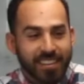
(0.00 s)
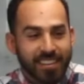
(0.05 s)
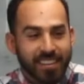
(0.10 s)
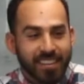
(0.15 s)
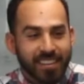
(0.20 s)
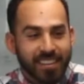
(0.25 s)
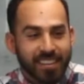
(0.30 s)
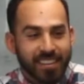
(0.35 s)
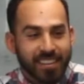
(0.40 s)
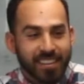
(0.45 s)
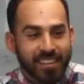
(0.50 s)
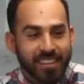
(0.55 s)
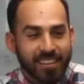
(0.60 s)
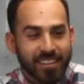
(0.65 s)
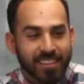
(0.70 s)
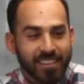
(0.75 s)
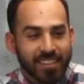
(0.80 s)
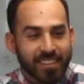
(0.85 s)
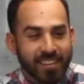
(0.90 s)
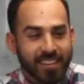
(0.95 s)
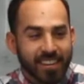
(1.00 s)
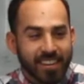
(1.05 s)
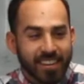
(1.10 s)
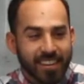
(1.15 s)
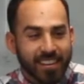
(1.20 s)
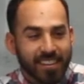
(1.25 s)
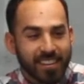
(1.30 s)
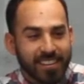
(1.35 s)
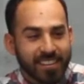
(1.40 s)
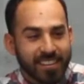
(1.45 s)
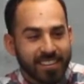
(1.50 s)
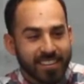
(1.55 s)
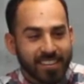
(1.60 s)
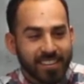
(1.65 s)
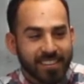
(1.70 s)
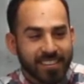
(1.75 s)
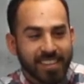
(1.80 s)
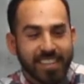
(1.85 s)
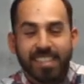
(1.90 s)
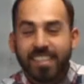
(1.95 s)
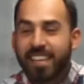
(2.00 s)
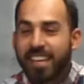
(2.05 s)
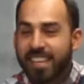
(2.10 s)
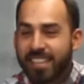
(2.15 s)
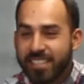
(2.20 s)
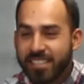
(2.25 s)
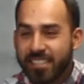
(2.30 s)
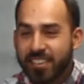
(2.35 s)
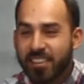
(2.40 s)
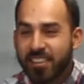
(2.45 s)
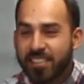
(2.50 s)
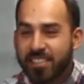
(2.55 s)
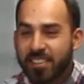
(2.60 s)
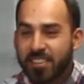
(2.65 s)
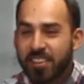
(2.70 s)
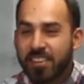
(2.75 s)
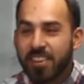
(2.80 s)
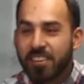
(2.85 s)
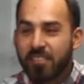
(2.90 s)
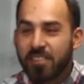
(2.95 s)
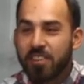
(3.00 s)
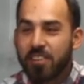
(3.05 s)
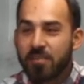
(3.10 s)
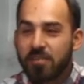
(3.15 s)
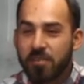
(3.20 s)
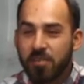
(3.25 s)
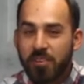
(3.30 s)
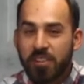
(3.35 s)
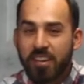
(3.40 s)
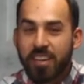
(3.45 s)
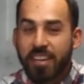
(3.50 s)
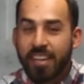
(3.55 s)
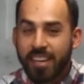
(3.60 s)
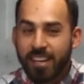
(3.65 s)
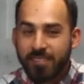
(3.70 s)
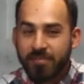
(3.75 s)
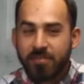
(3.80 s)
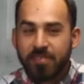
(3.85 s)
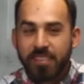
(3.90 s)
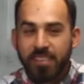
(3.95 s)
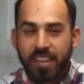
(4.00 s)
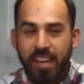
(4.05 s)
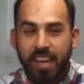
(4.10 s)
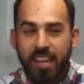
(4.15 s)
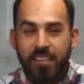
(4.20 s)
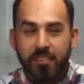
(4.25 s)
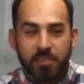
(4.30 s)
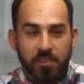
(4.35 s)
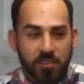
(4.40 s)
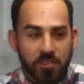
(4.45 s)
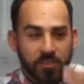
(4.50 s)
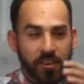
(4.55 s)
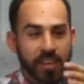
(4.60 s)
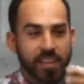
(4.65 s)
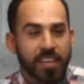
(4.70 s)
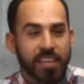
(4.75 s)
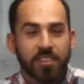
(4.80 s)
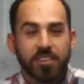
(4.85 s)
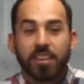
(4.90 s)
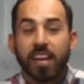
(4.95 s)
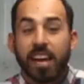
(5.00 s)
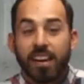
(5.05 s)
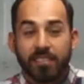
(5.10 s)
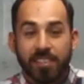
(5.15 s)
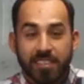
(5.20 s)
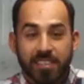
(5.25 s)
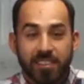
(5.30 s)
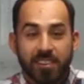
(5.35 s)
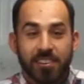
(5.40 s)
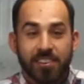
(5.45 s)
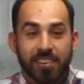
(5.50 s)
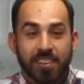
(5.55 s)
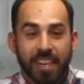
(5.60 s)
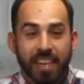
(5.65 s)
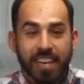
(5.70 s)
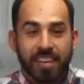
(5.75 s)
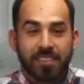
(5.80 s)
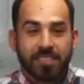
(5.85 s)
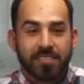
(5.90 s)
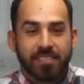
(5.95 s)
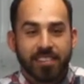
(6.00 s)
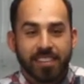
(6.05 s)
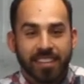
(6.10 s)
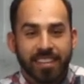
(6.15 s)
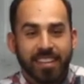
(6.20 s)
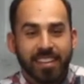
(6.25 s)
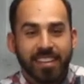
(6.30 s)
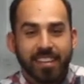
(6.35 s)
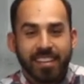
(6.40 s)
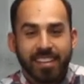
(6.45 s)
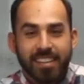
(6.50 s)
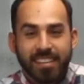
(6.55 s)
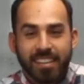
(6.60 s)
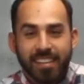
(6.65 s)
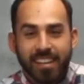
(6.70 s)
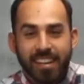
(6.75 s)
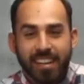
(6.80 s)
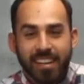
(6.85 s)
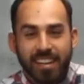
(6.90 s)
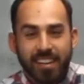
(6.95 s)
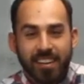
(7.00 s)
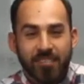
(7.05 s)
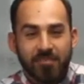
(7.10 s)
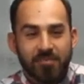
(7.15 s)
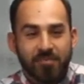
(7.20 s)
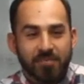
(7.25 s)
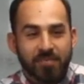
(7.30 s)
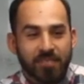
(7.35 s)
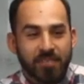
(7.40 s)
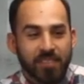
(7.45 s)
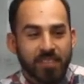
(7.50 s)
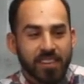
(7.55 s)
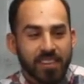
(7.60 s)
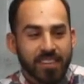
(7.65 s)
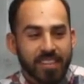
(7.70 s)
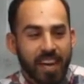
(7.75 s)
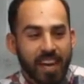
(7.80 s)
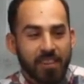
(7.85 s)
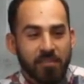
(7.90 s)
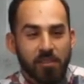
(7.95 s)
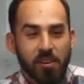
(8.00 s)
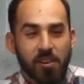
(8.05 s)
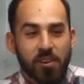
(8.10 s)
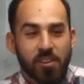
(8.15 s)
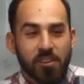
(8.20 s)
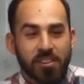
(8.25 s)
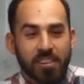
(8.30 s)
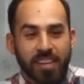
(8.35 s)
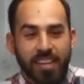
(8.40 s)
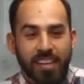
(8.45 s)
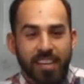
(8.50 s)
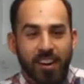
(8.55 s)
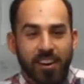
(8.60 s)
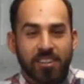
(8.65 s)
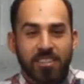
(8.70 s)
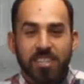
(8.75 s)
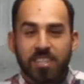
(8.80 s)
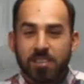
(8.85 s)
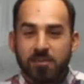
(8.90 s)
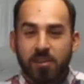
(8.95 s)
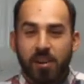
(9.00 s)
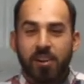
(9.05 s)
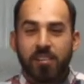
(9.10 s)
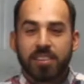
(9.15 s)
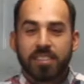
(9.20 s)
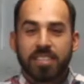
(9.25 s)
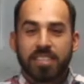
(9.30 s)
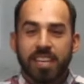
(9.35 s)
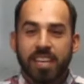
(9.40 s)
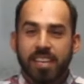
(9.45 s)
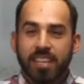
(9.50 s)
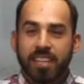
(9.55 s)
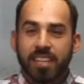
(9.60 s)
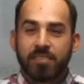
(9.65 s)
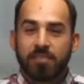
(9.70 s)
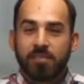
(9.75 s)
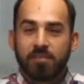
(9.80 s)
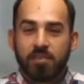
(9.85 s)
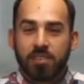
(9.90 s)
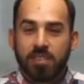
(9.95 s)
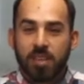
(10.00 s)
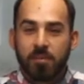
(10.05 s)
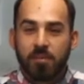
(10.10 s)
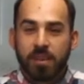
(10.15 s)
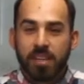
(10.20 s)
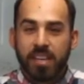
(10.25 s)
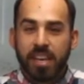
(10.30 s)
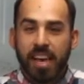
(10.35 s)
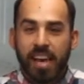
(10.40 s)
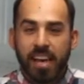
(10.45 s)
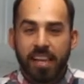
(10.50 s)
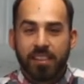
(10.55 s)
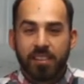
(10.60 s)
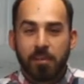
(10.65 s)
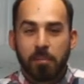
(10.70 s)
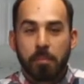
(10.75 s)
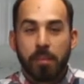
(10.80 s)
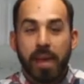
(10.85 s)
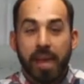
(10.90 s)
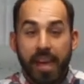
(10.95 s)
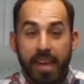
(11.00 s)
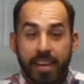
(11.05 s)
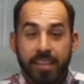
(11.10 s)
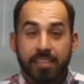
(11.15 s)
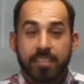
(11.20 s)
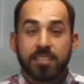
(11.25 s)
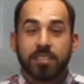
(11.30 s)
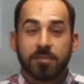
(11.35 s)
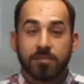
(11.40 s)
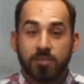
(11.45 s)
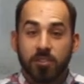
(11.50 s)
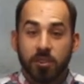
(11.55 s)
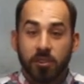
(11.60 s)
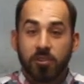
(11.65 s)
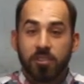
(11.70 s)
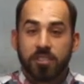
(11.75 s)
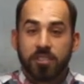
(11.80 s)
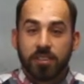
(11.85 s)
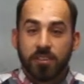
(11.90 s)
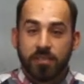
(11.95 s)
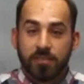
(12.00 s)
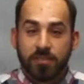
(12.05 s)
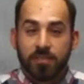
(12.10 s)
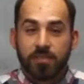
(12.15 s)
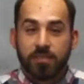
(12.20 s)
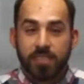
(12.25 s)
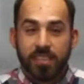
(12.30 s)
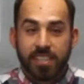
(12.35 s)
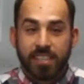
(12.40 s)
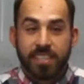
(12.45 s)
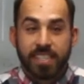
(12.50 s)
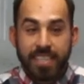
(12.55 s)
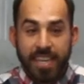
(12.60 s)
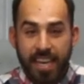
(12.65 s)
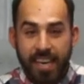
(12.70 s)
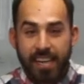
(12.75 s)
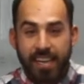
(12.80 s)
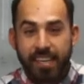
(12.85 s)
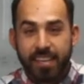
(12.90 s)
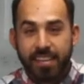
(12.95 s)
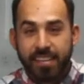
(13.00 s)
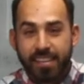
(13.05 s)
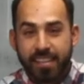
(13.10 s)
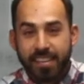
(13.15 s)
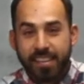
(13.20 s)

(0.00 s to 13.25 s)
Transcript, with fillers: oh, that's the uh, that's uh, Indiana Jones. Indiana Jones. You know, they were looking for the cup, and if you drank it, you'd have eternal life. Um, I've heard that R.C. Sproul is saying that somebody had the pants of Joseph, his dad,